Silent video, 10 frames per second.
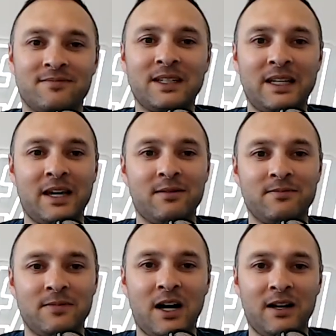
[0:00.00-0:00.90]
Yeah,
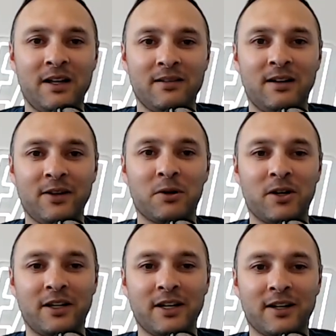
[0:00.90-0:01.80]
I think we've
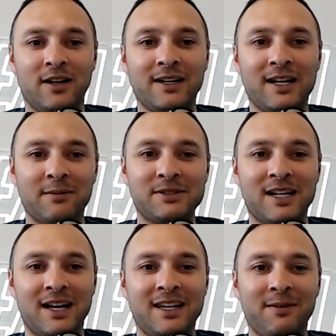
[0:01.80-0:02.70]
got a gig lined up,
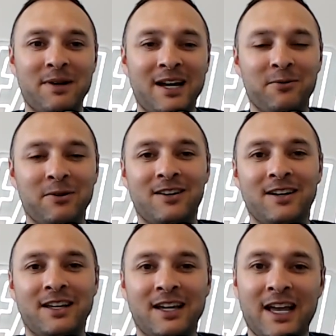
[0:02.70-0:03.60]
Snakey, mate. We've got
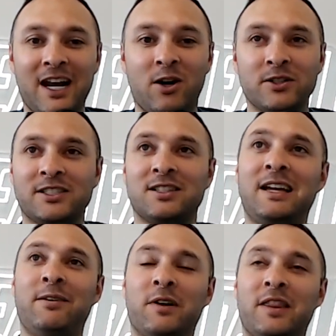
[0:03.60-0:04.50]
a gig. And I'll just
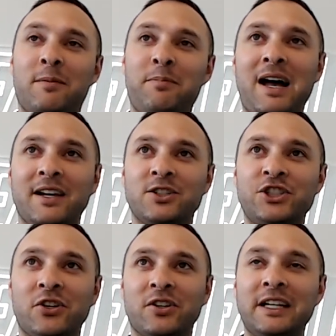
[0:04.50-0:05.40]
leave with a parting
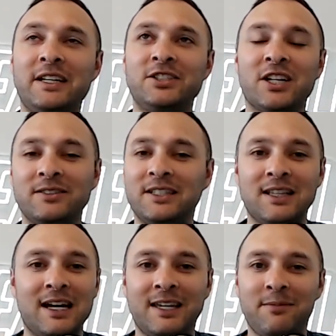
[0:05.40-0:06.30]
shot on Eddie Jones. He's
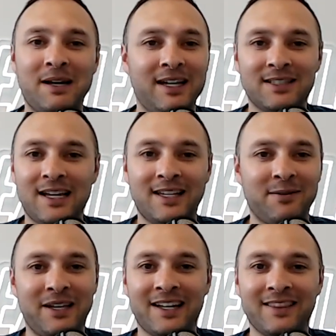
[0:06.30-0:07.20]
lucky, mate. He's lucky
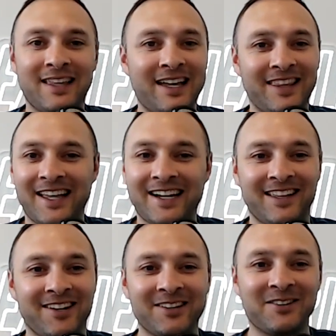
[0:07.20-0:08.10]
to be in there. They're lucky
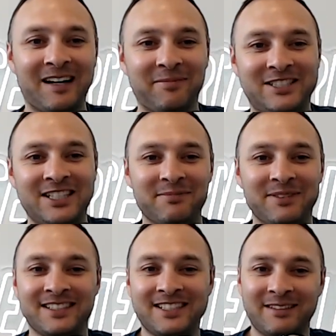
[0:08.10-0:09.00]
they're in the Rugby
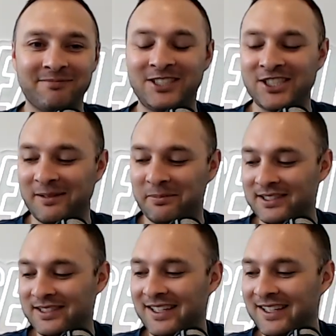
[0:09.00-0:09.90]
Championship. Jeepers.